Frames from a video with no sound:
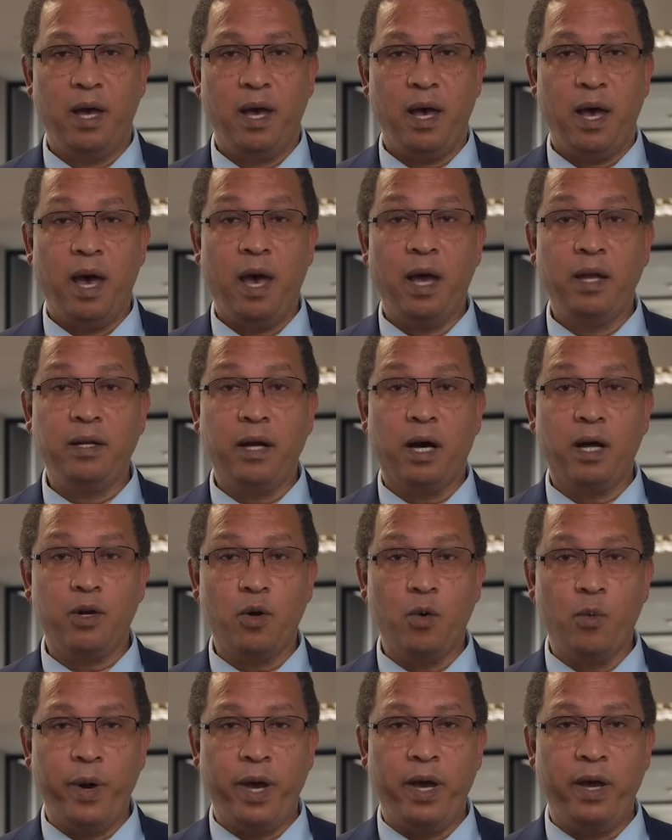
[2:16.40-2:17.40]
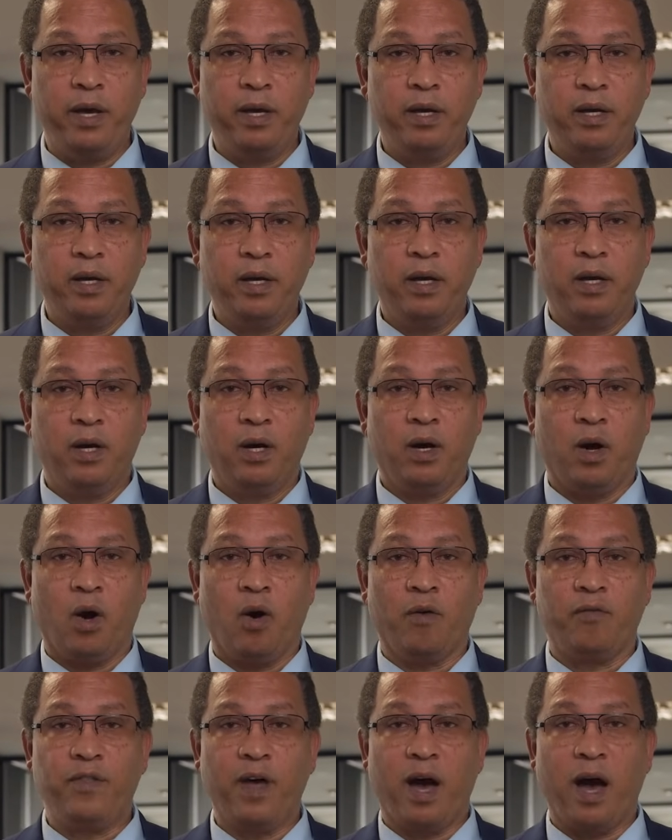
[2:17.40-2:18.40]
and are aware
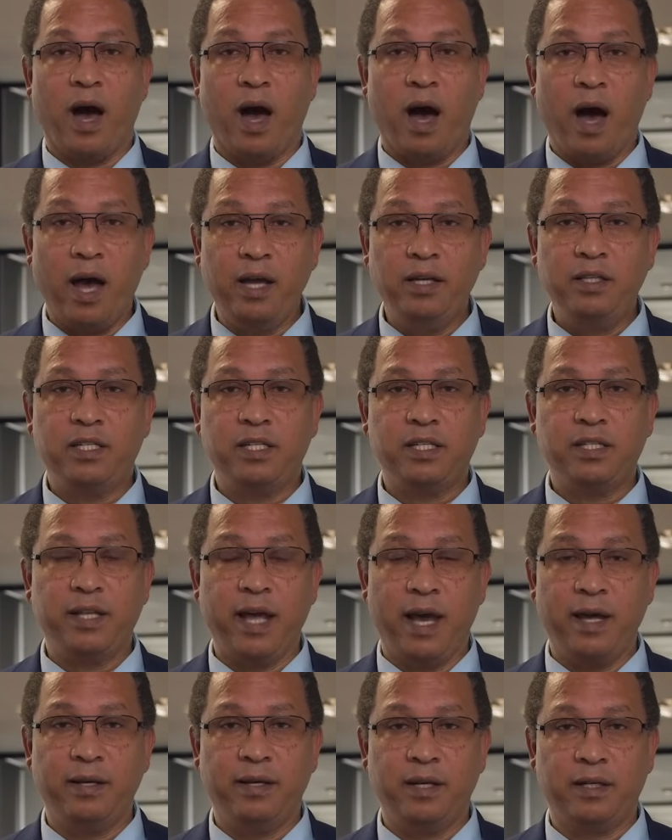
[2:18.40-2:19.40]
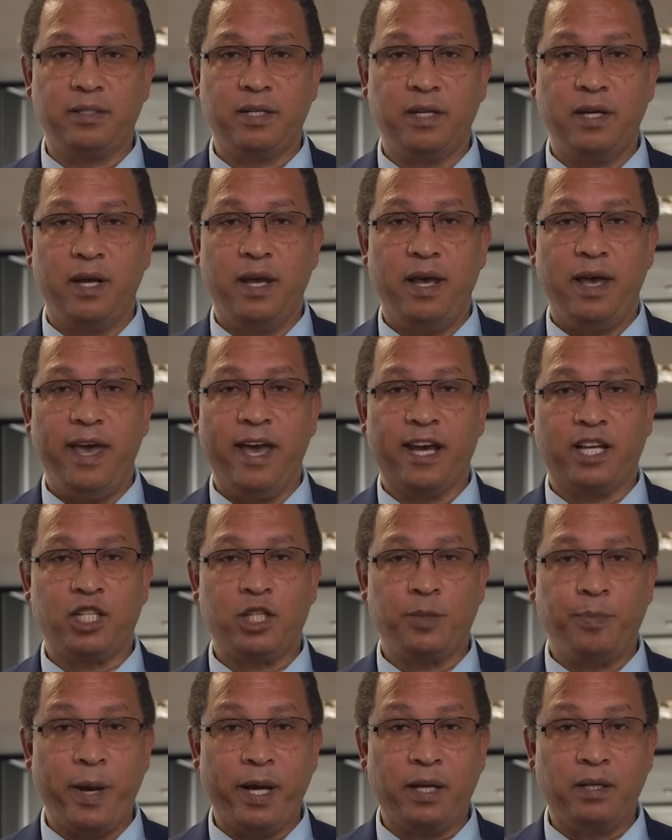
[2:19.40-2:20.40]
of the high standards
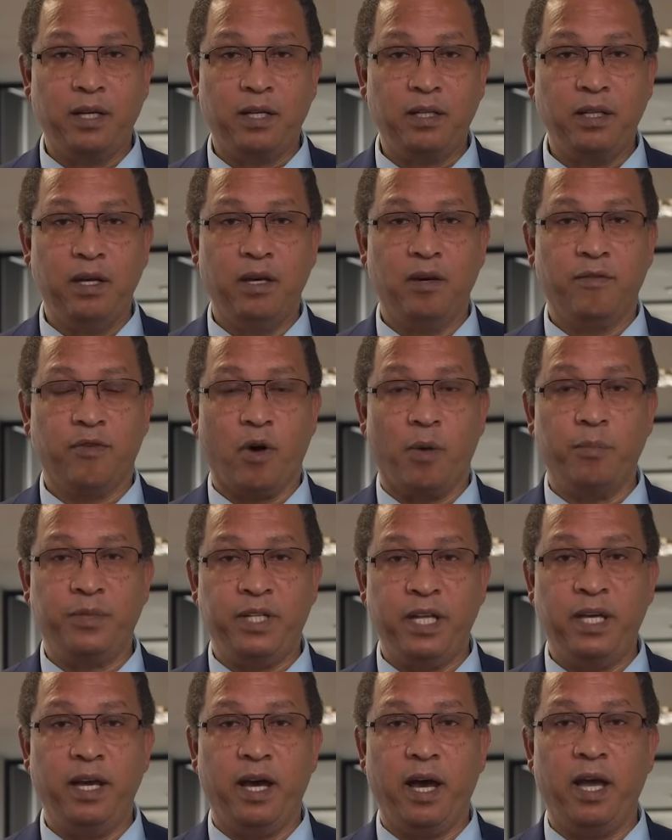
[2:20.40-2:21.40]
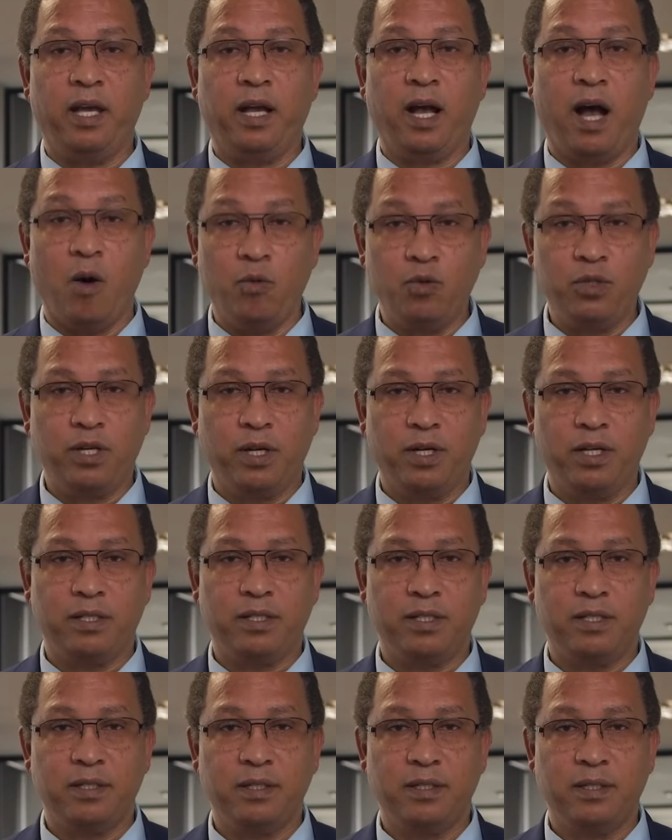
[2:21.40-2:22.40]
expected from DA
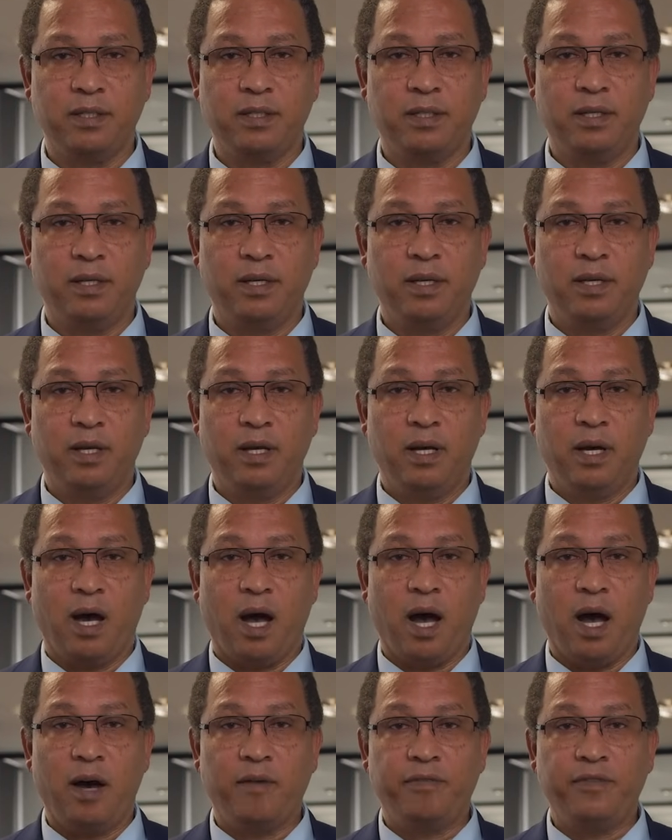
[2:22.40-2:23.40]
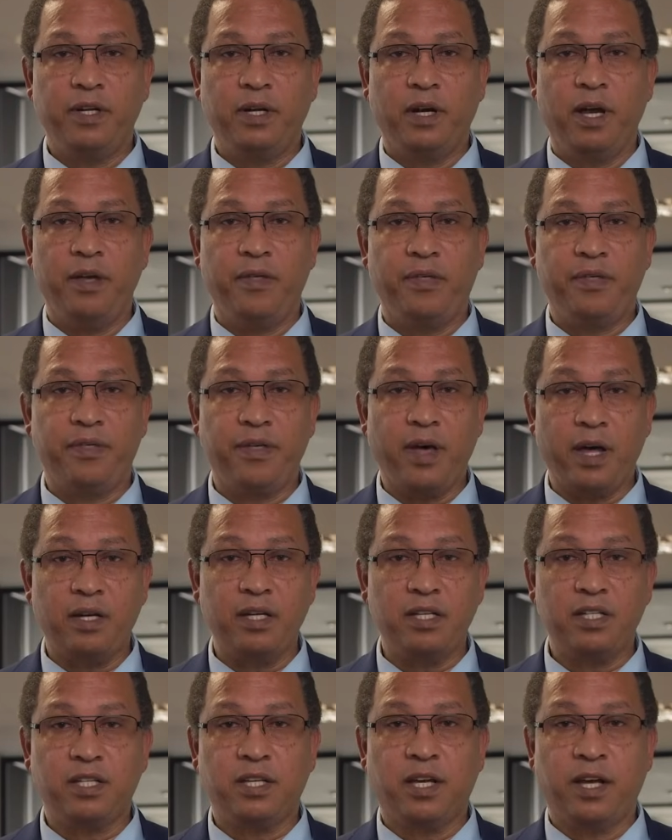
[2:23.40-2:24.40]
councillors. After a thorough
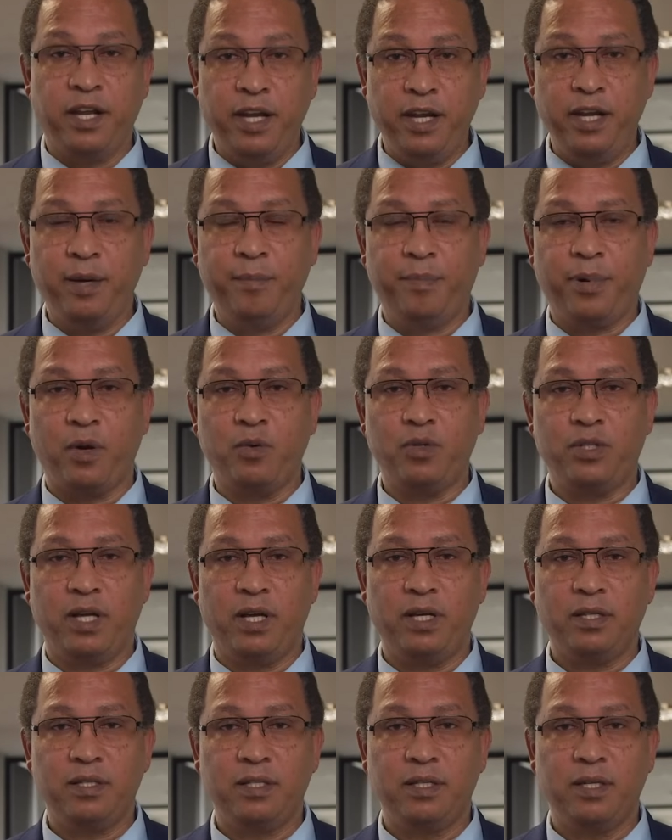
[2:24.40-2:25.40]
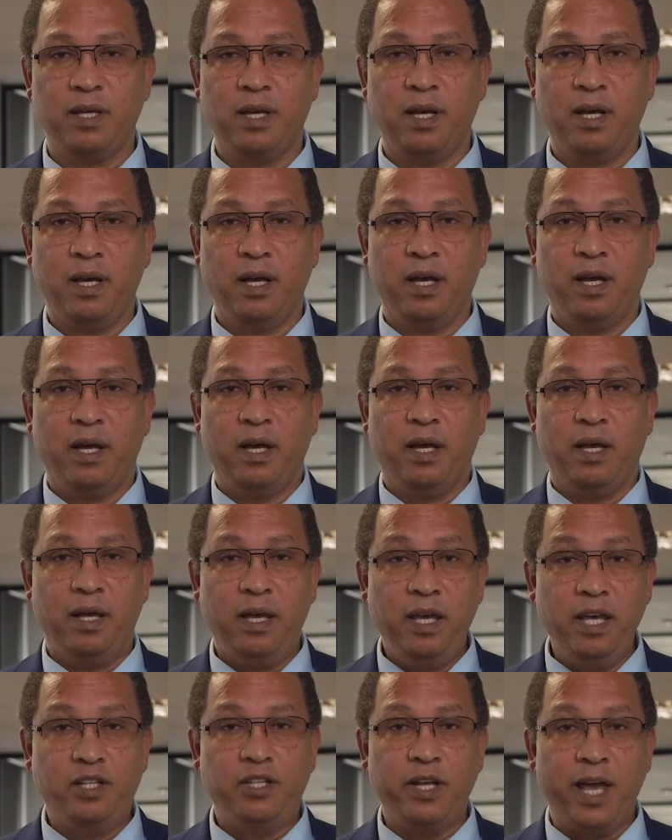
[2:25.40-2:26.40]
screening process,
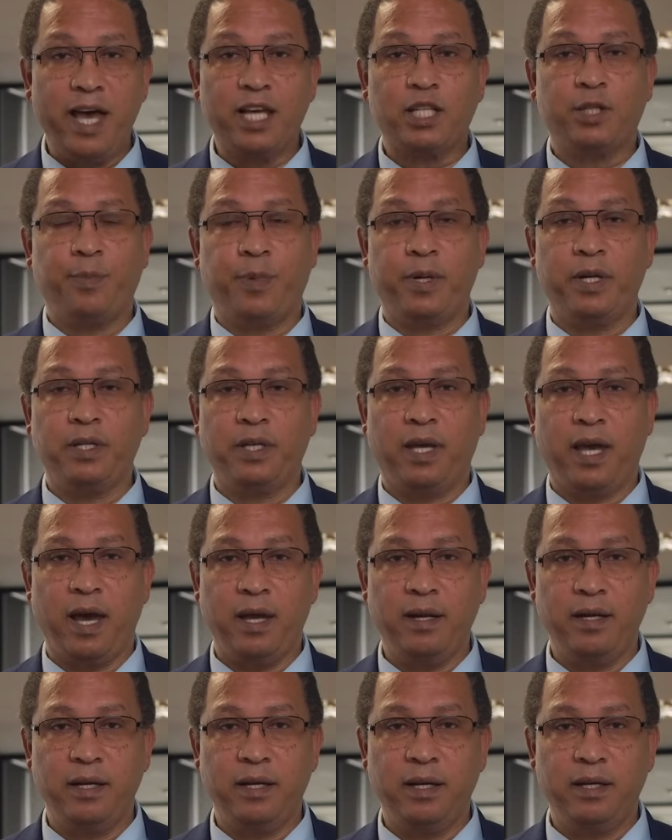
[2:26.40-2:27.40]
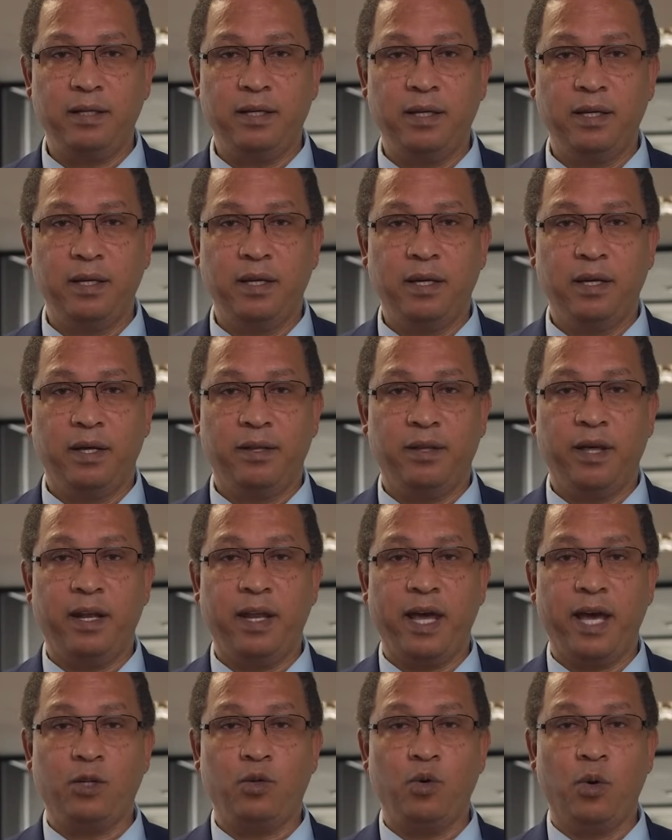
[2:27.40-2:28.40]
each aspirant candidate then
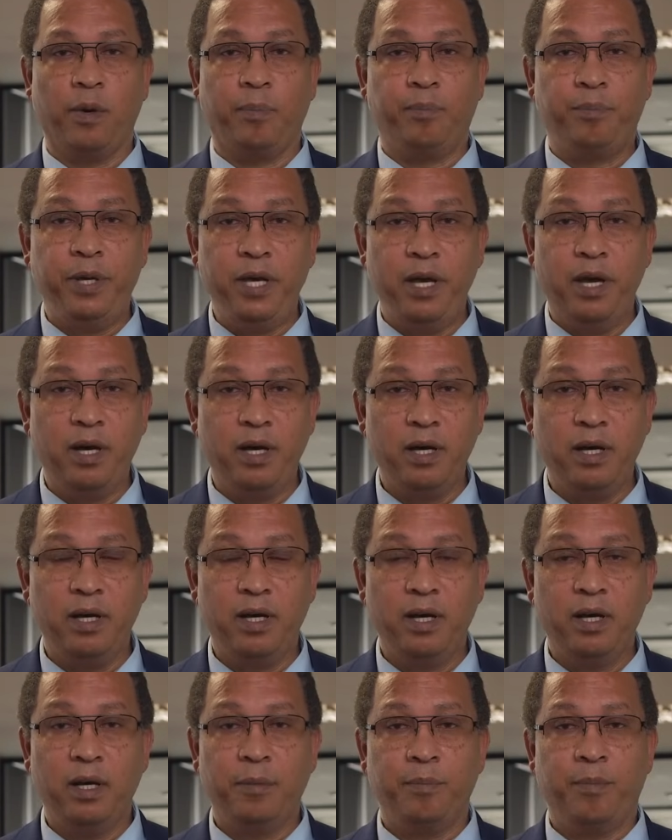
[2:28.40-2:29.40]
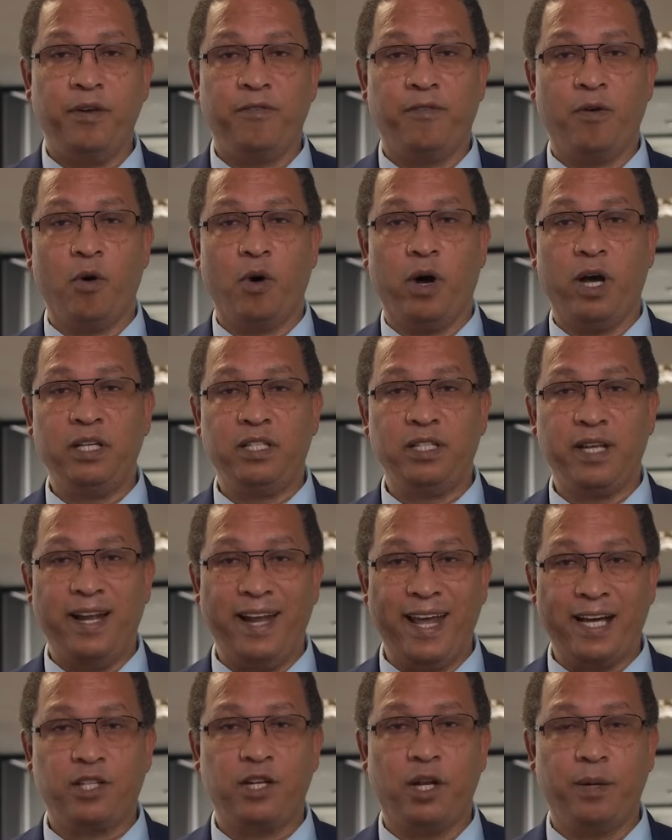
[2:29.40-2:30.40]
had to appear before a
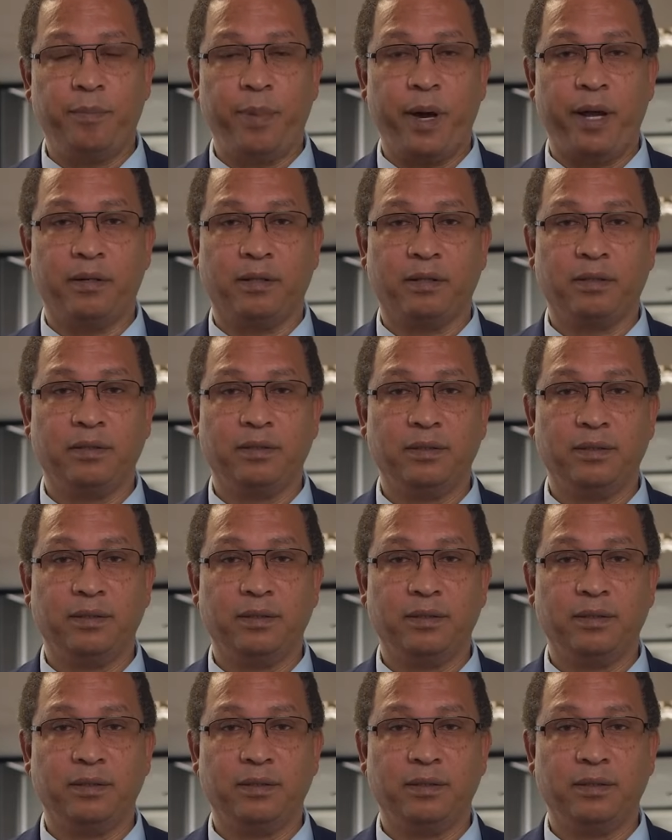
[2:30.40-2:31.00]
selection panel.